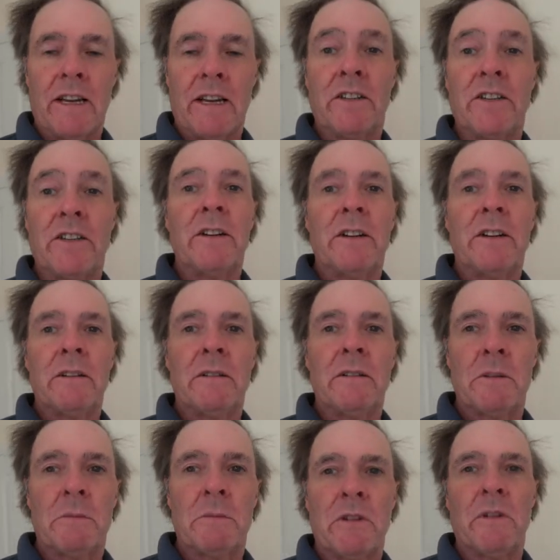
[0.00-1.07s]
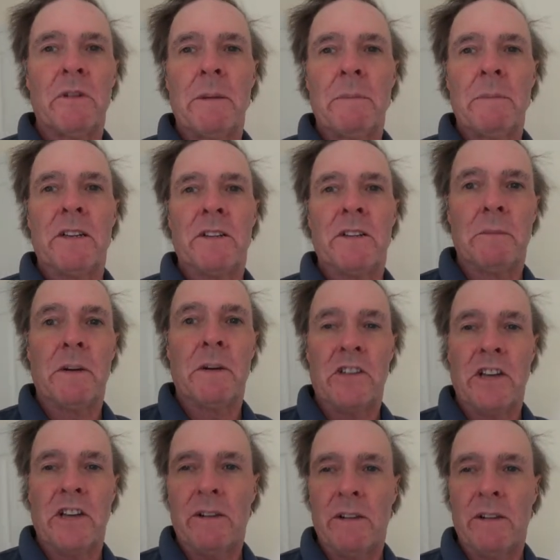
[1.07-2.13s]
consider subscribing to my
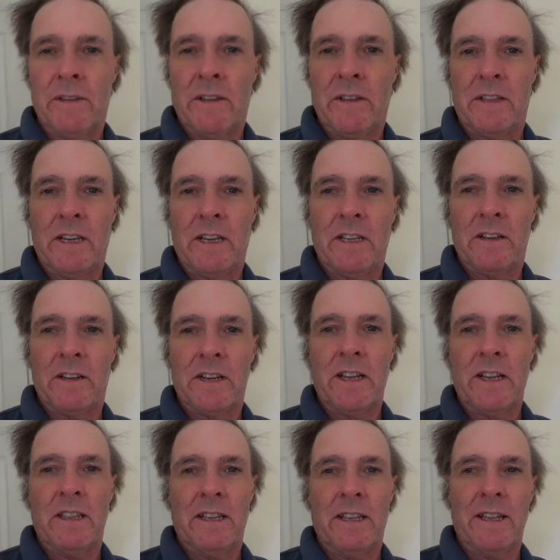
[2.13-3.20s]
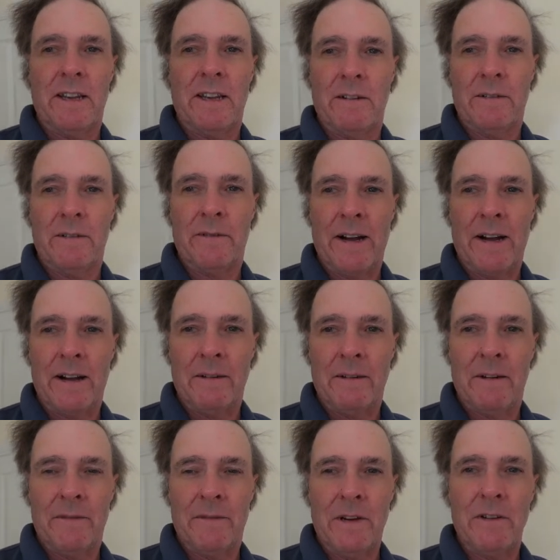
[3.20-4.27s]
channel if you think there's anything there
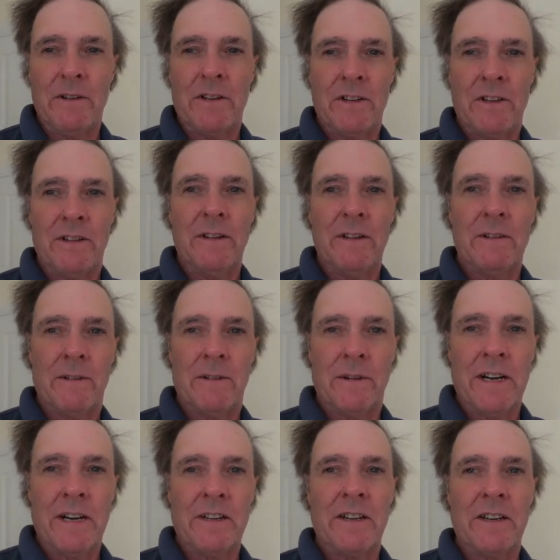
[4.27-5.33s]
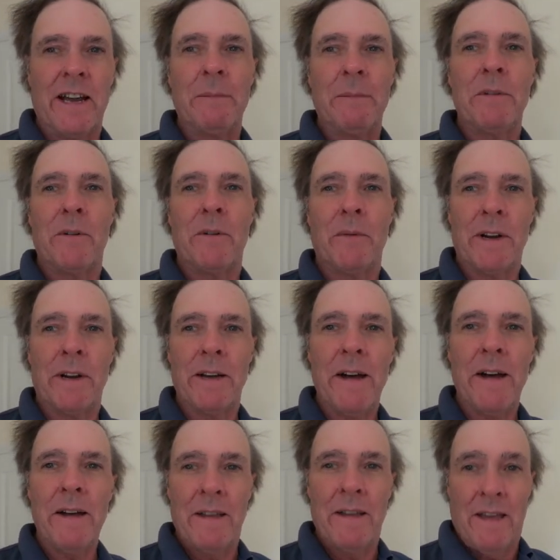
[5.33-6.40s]
of use to you, or entertainment or
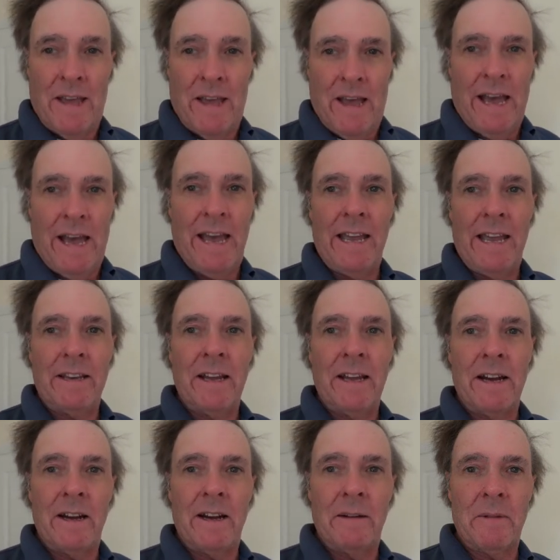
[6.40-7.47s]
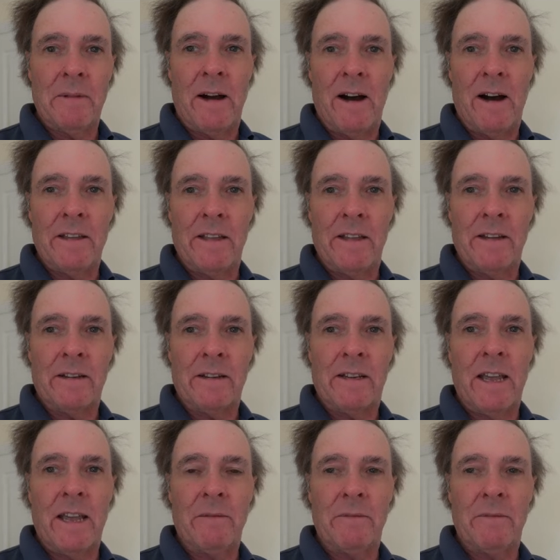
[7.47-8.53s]
whatever. And either
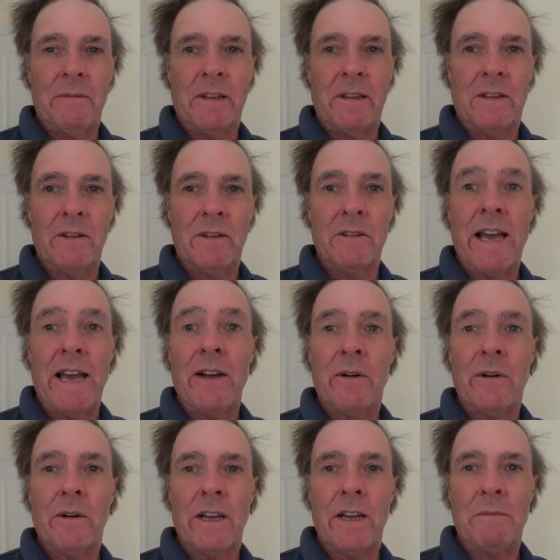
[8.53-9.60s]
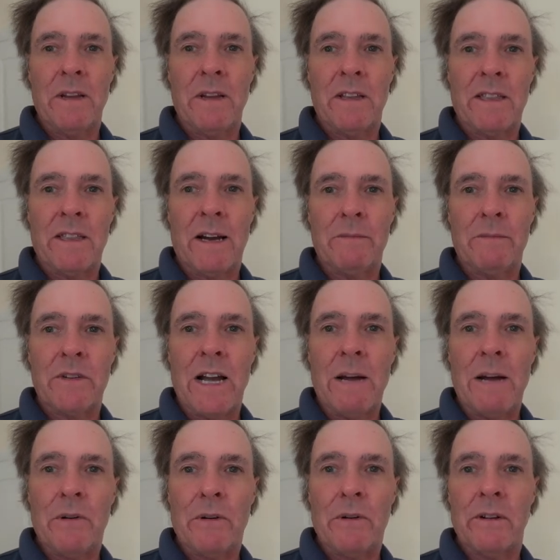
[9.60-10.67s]
do that or give me a thumbs
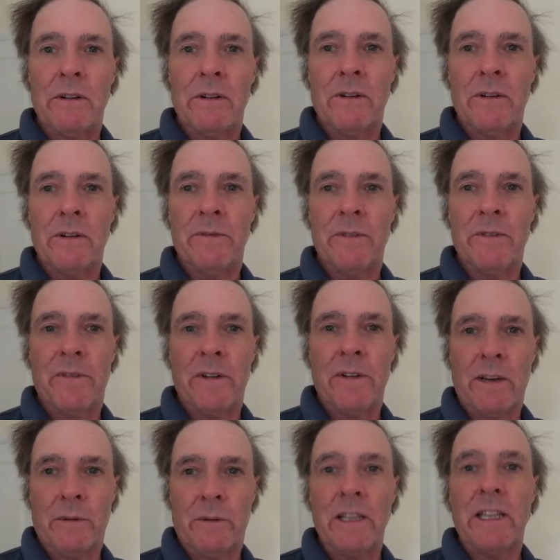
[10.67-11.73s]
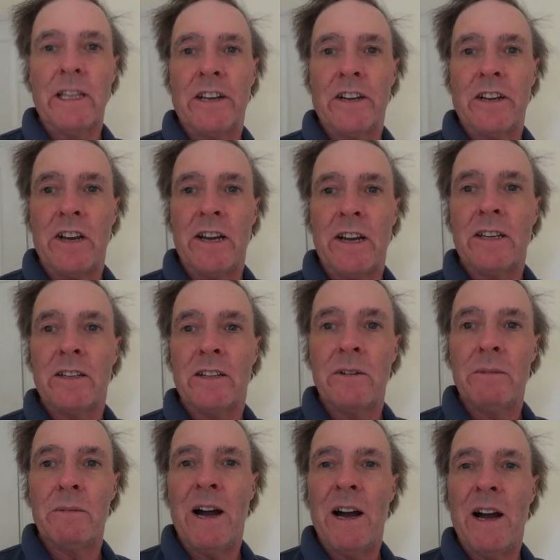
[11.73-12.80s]
up, or if you're feeling really energetic,
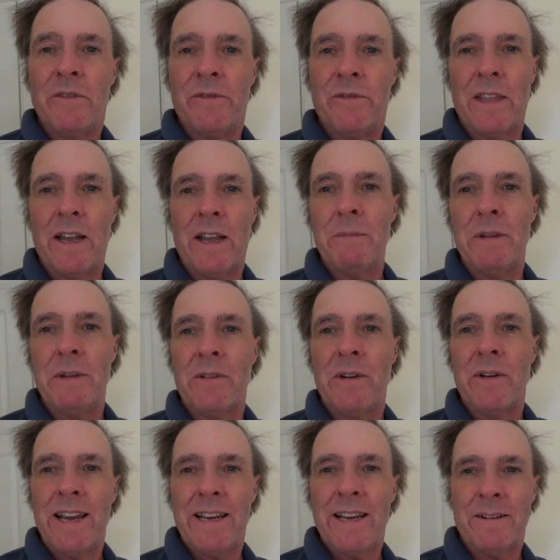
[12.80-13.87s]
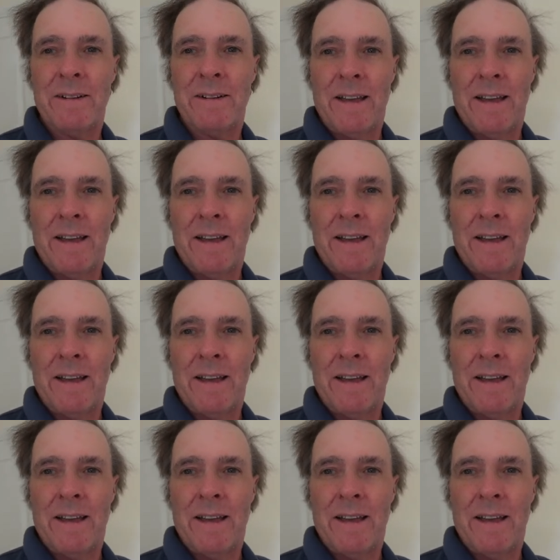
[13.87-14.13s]
do both. That'd be great.